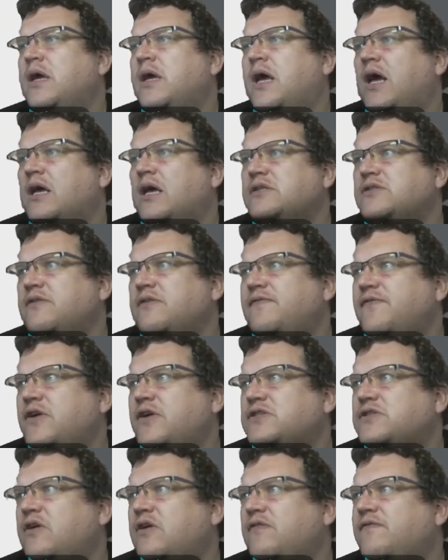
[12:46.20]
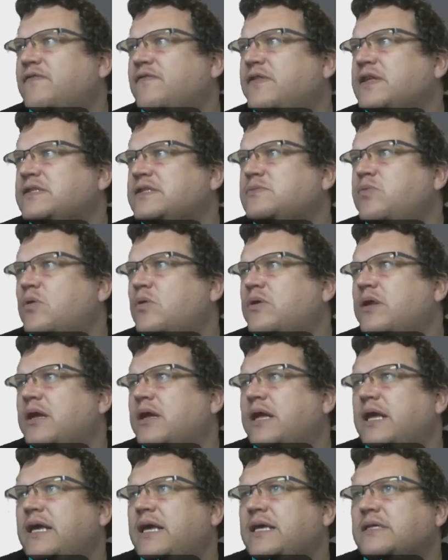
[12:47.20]
So first off, this one
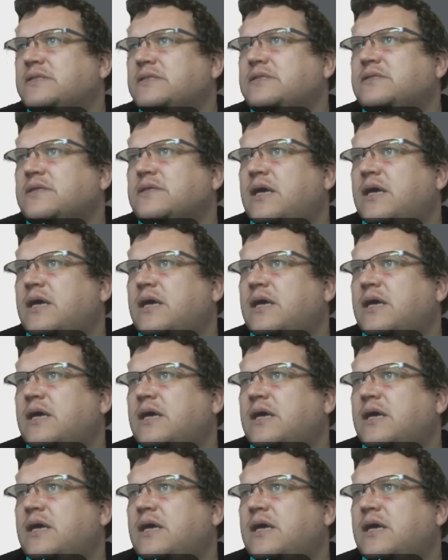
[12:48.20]
is